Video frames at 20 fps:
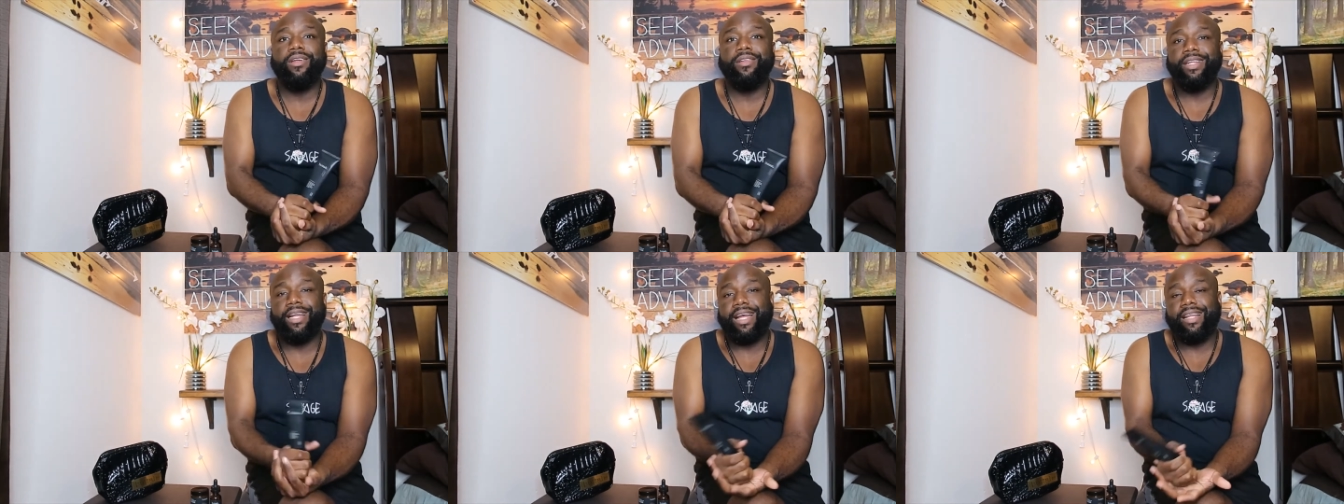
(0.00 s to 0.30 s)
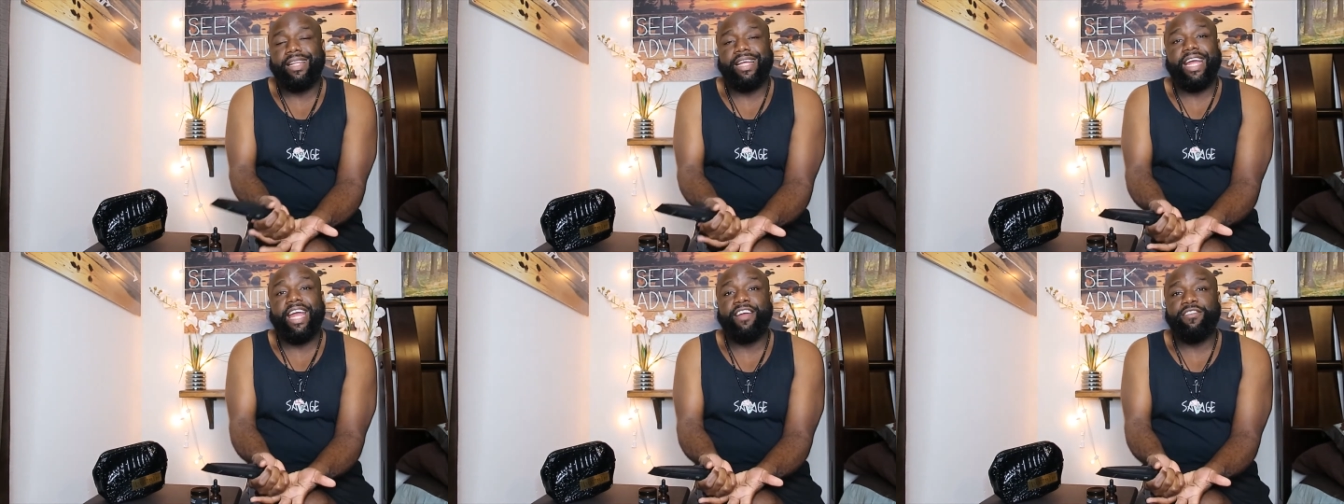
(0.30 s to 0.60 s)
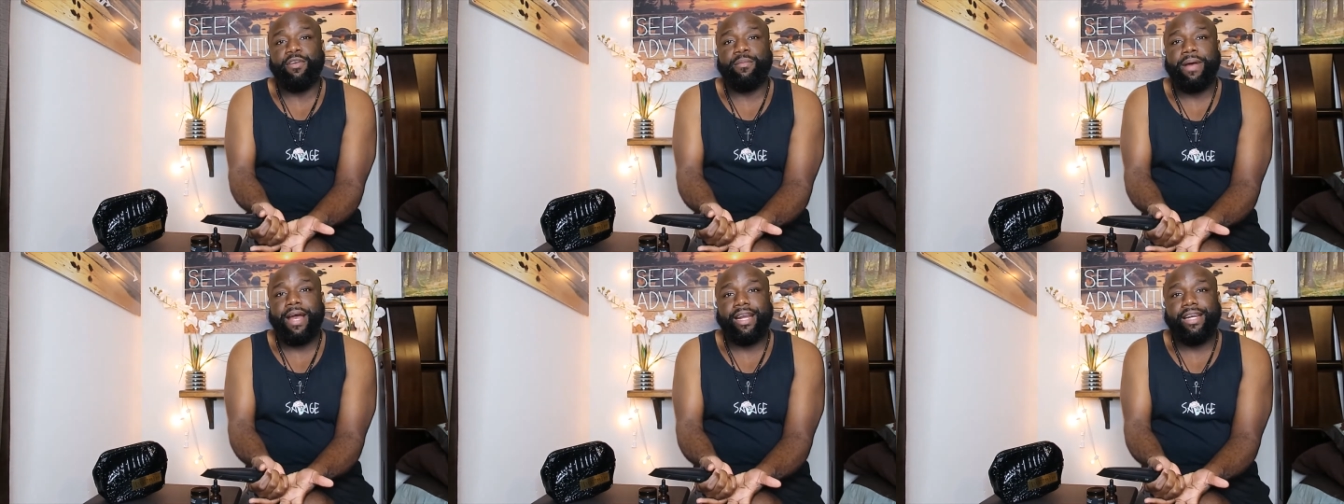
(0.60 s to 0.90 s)
that i think
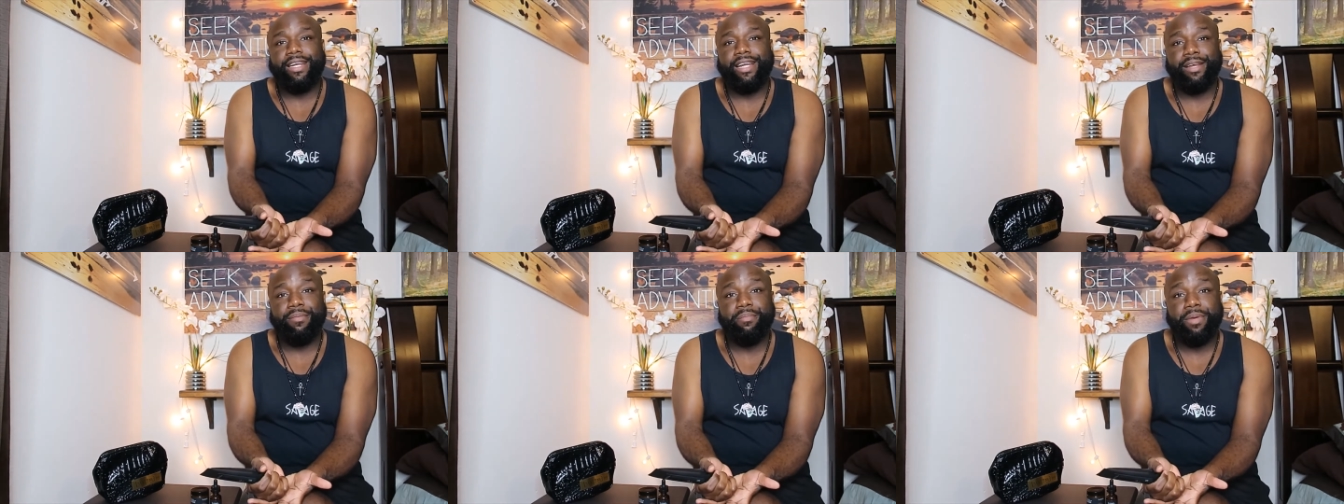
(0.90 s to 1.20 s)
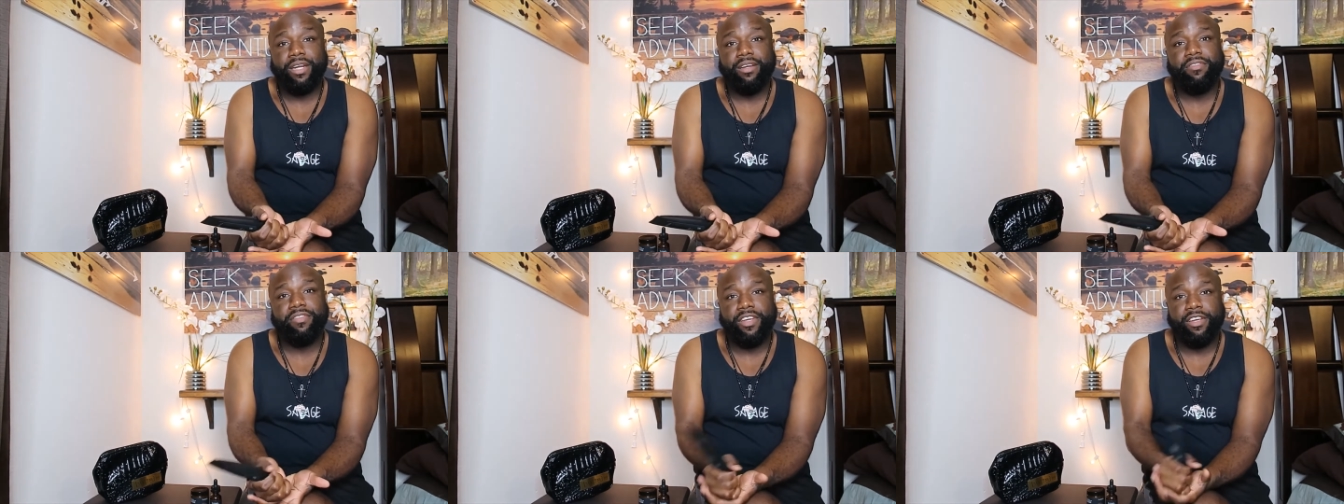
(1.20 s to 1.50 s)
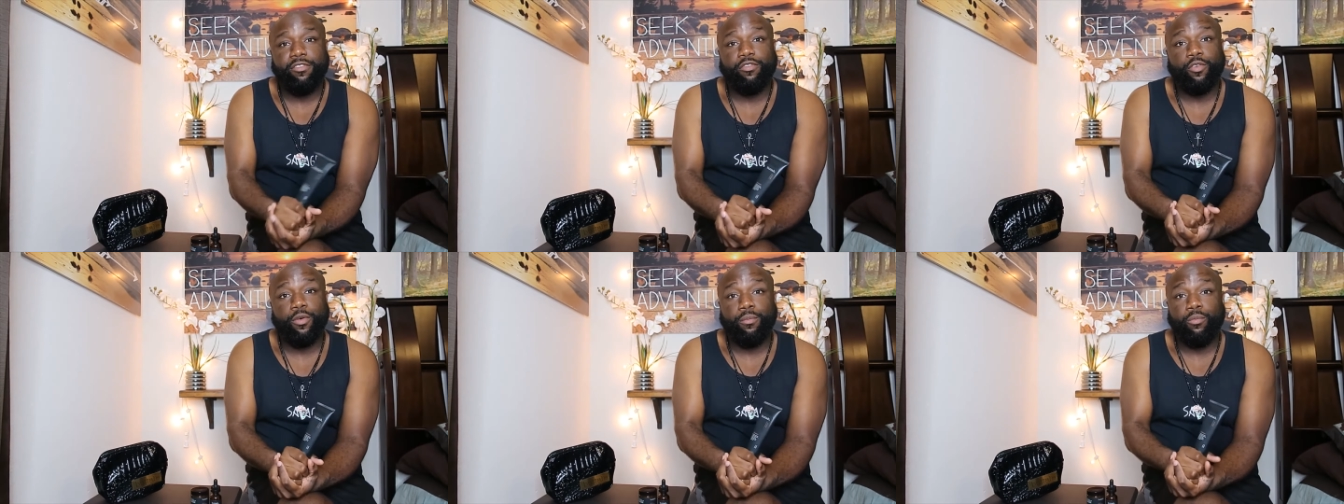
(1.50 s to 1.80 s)
everybody can
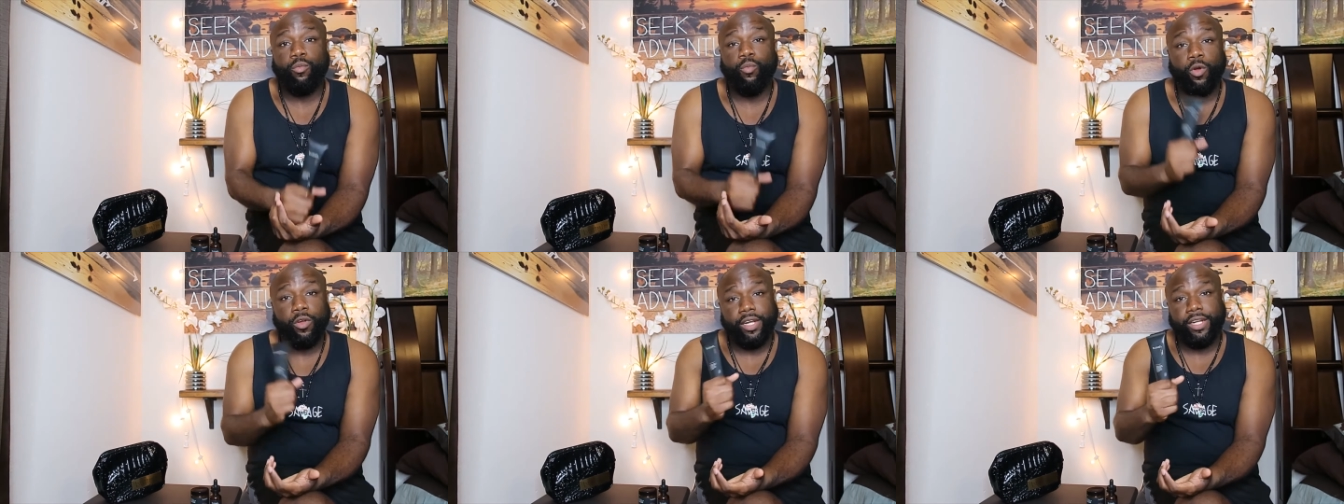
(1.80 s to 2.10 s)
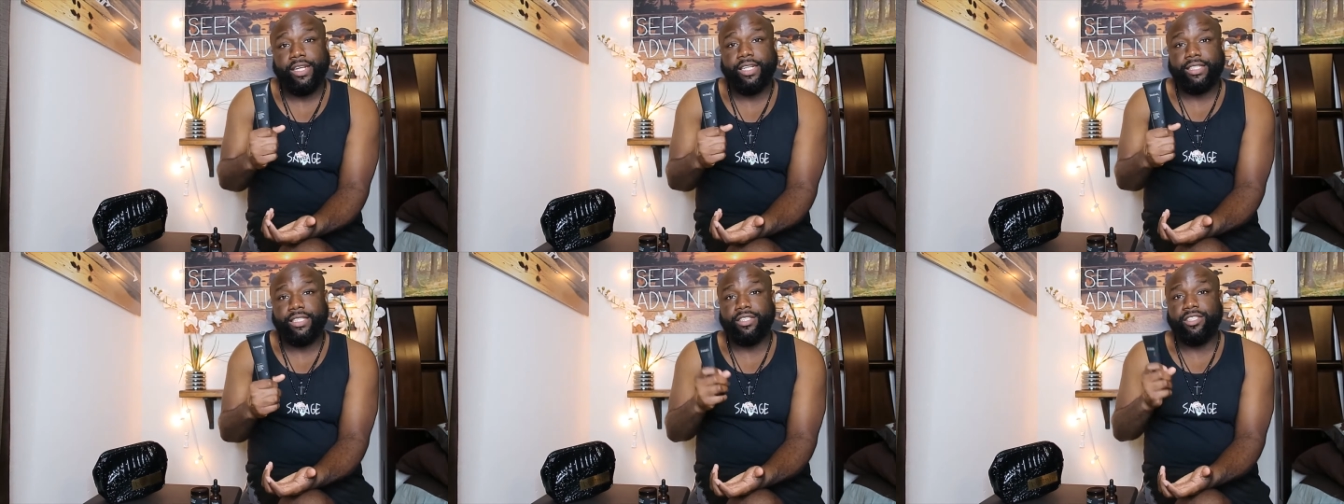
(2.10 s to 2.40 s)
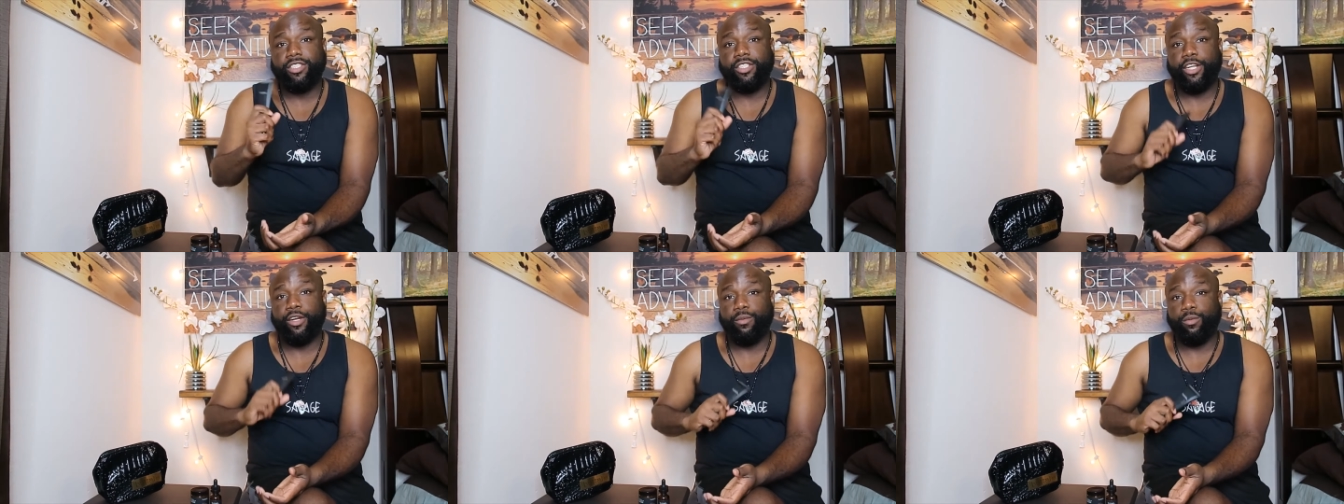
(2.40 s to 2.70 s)
benefit from working this
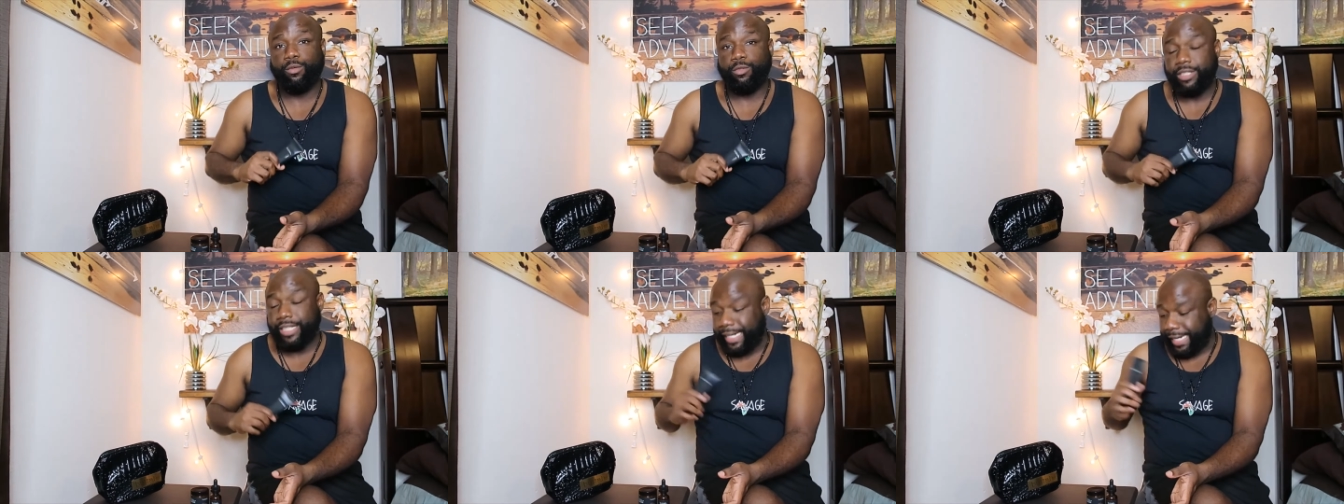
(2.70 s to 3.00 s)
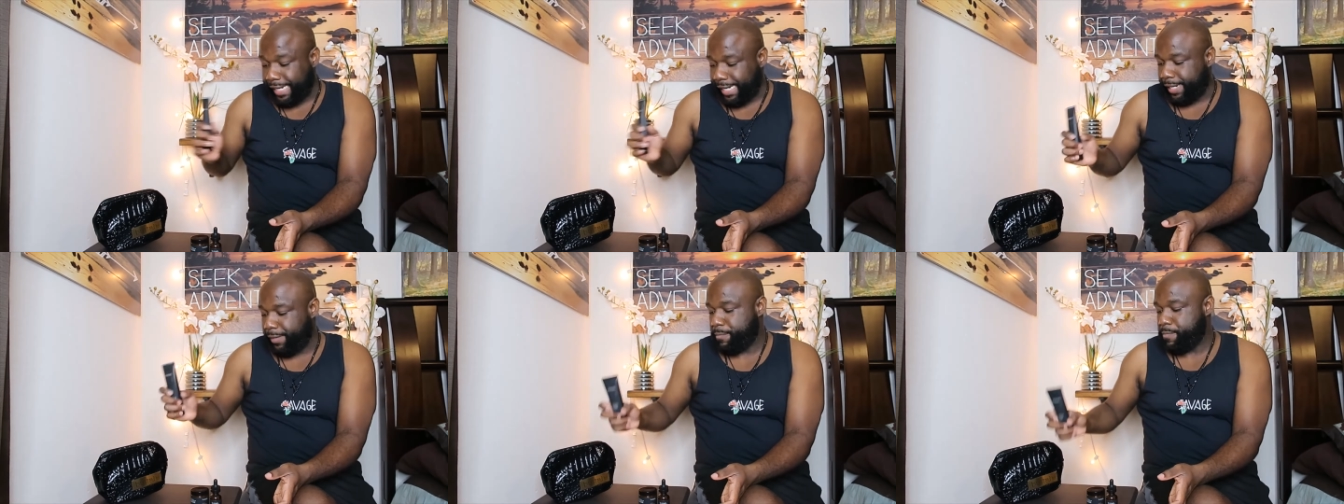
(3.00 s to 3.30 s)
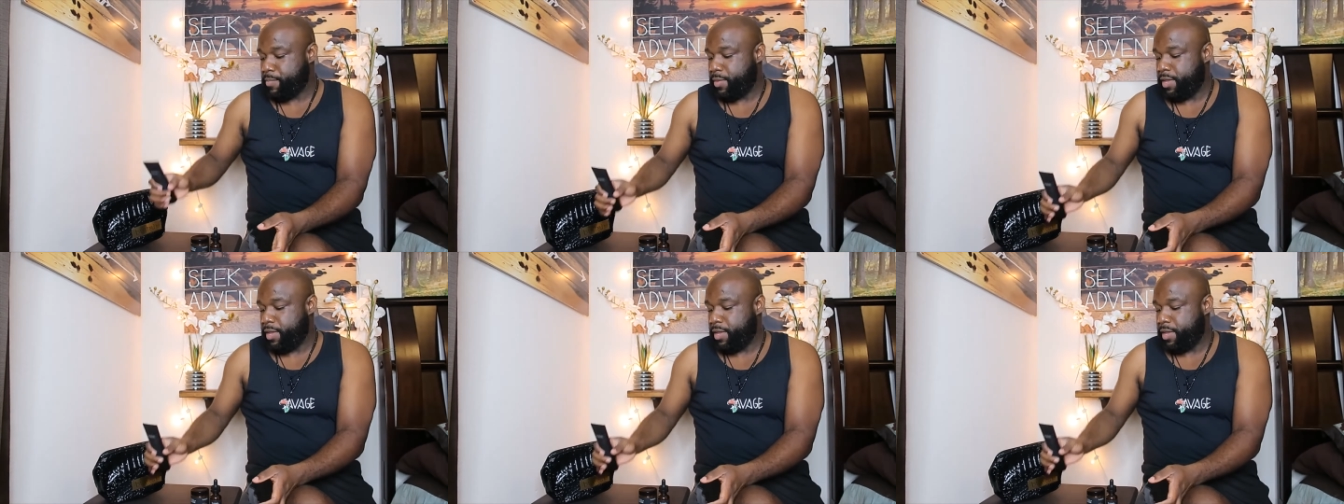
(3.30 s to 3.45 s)
into their routine